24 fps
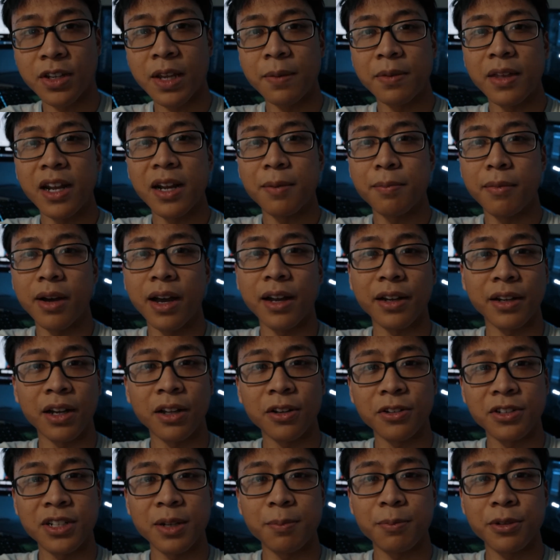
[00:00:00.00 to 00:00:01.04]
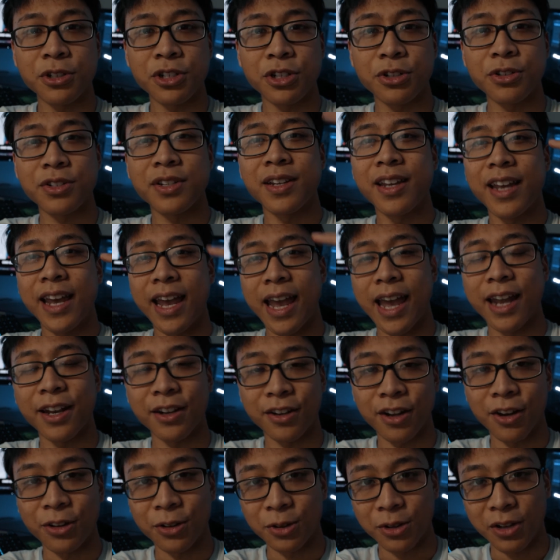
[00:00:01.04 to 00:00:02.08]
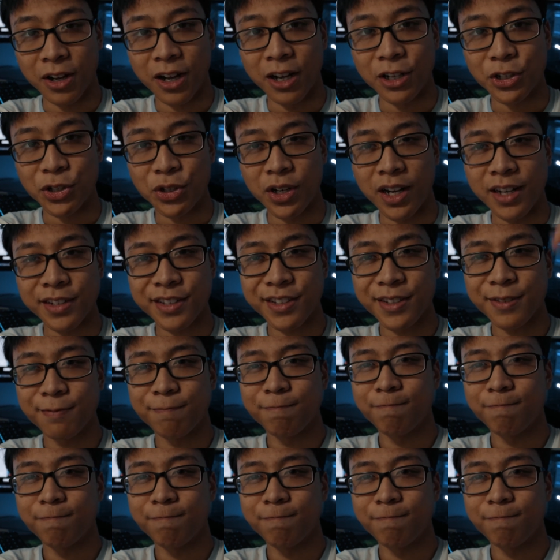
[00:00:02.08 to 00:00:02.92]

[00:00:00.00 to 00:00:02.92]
keep that in mind, color temperatures and color contrast.